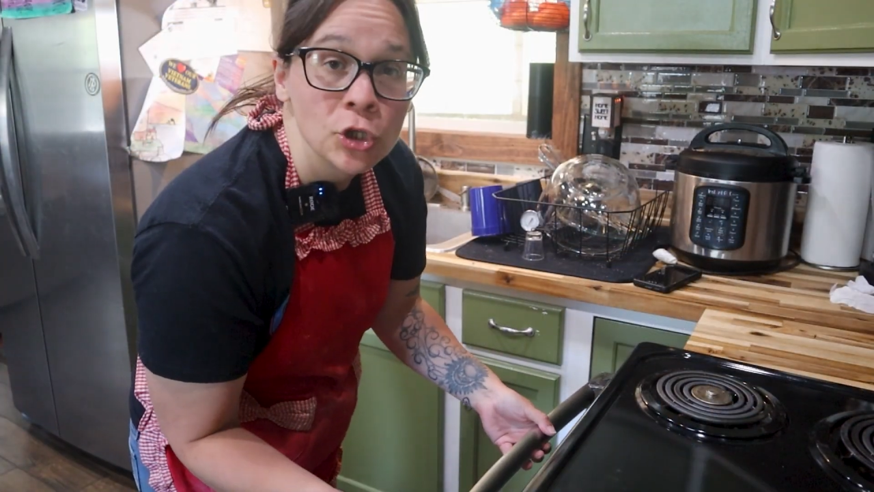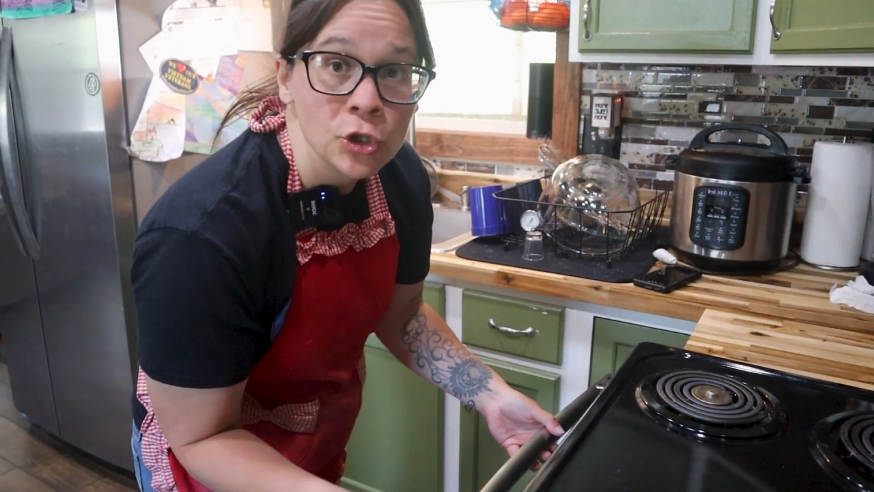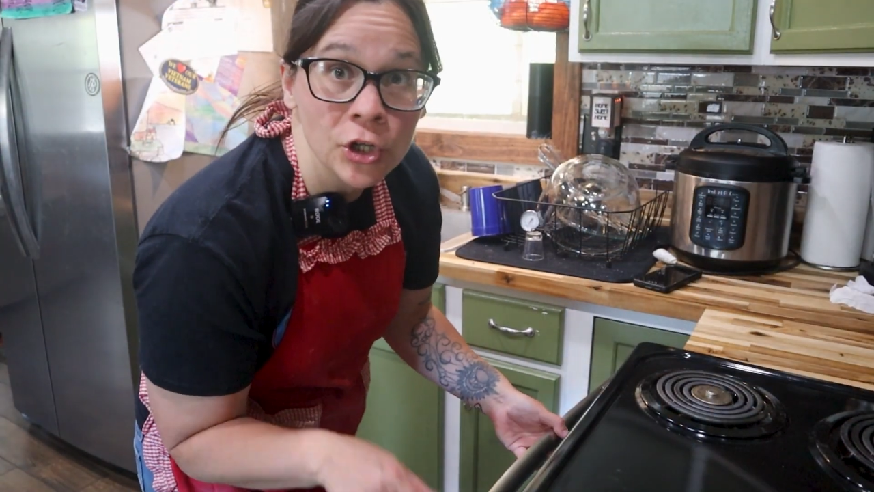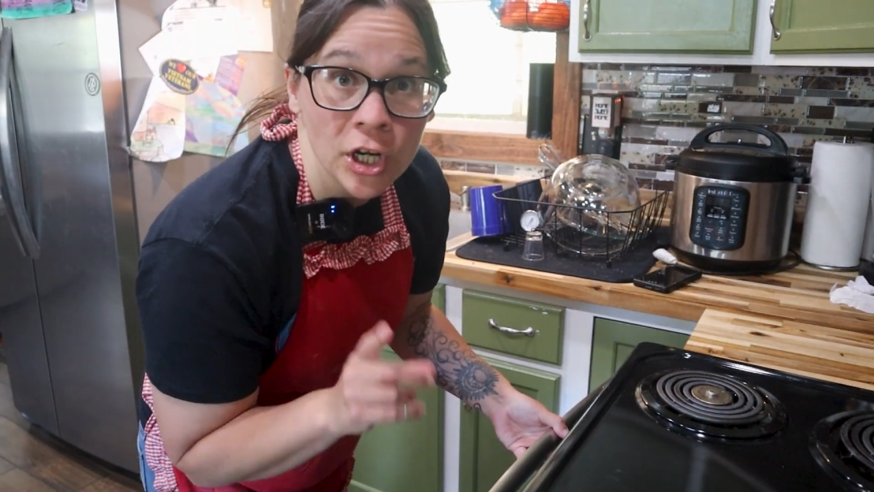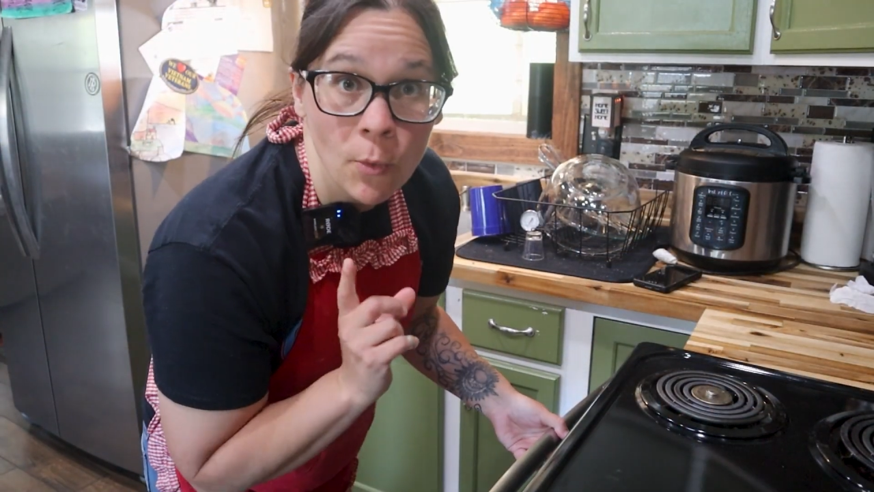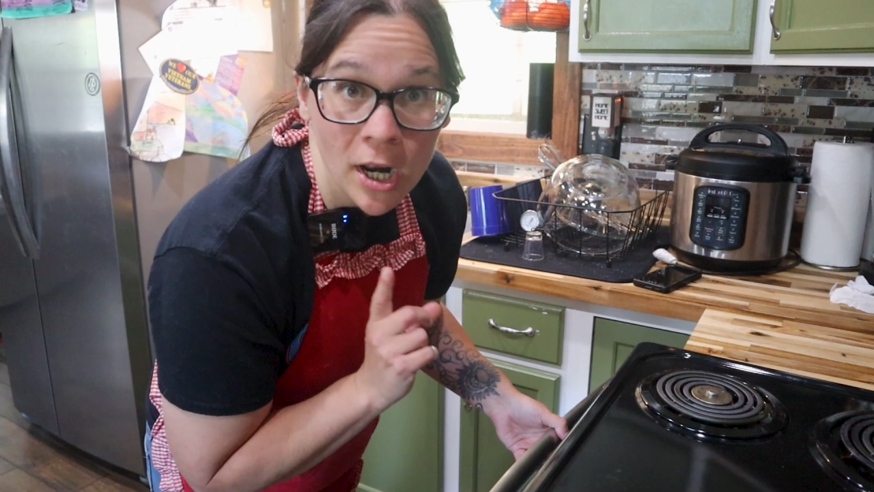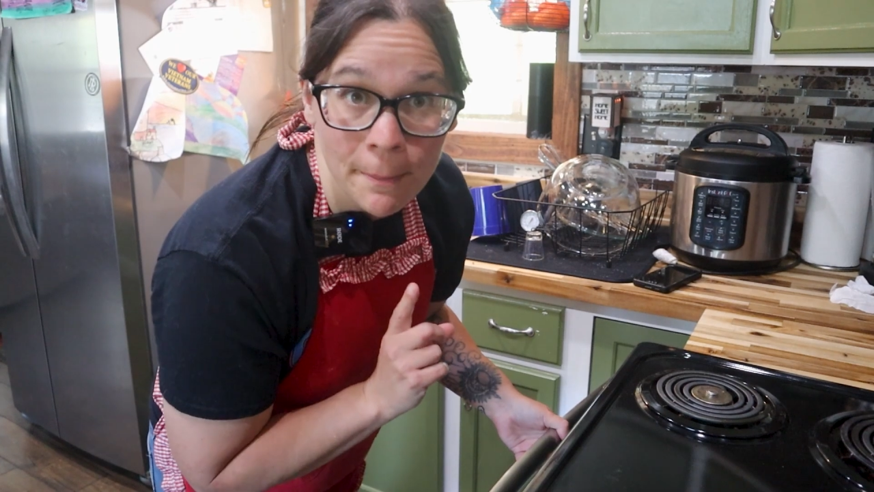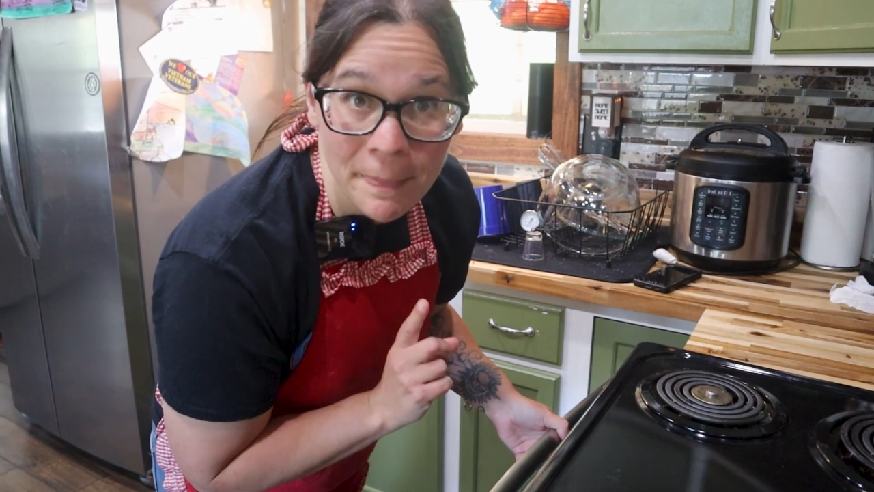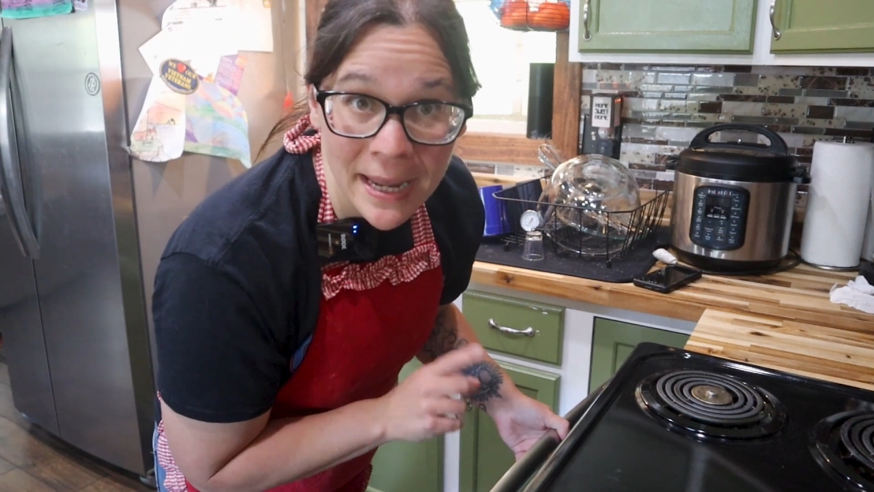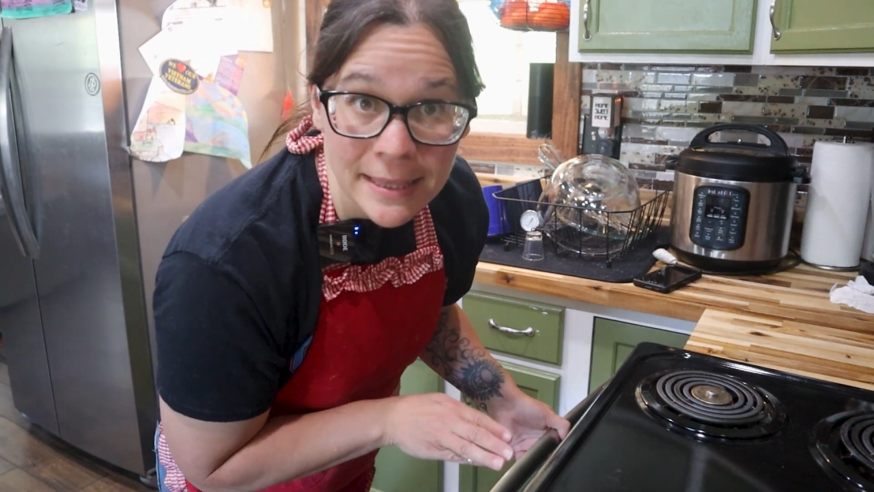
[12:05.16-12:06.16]
You're going to want
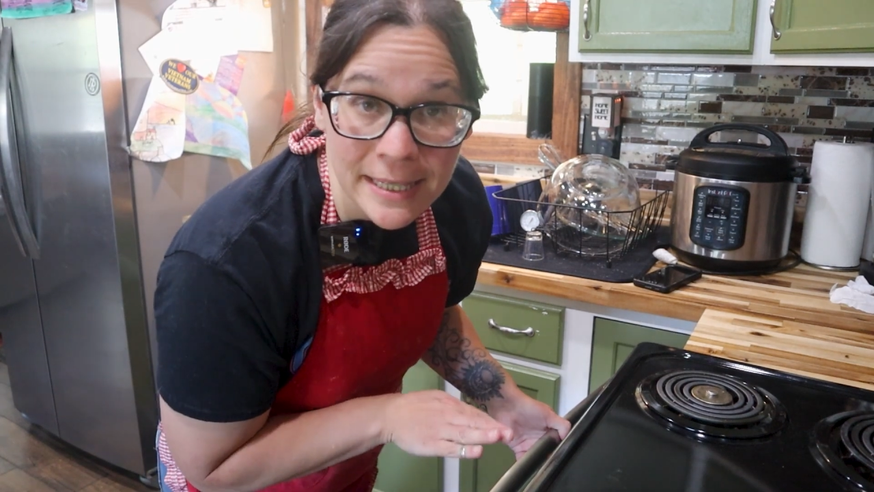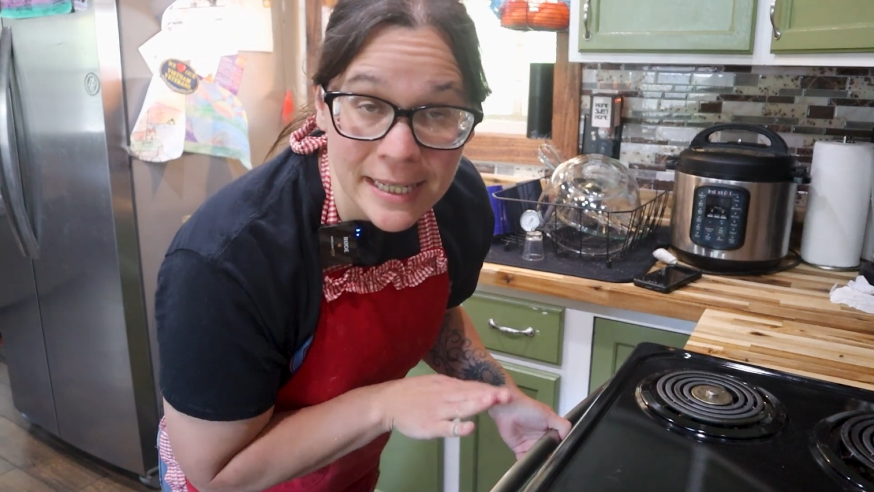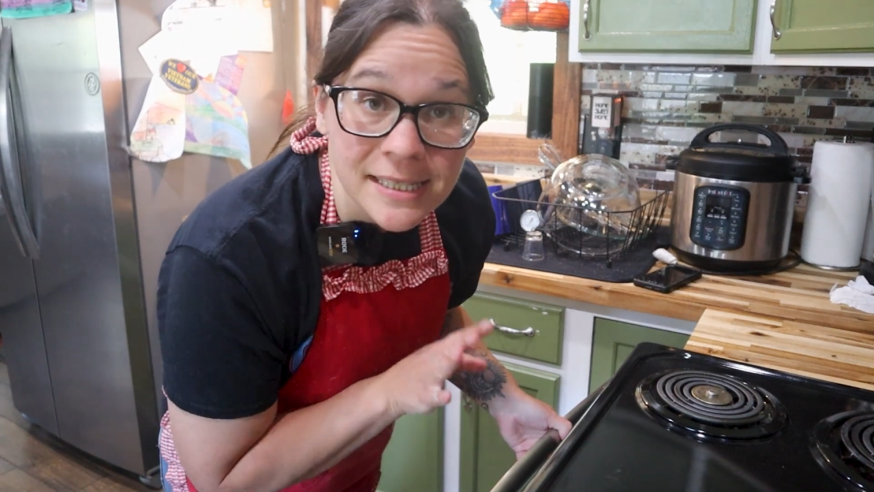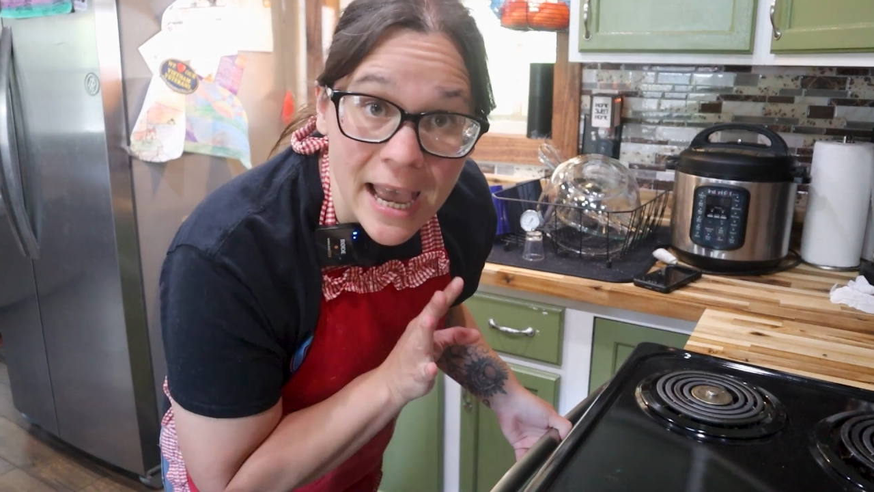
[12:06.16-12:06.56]
to bake these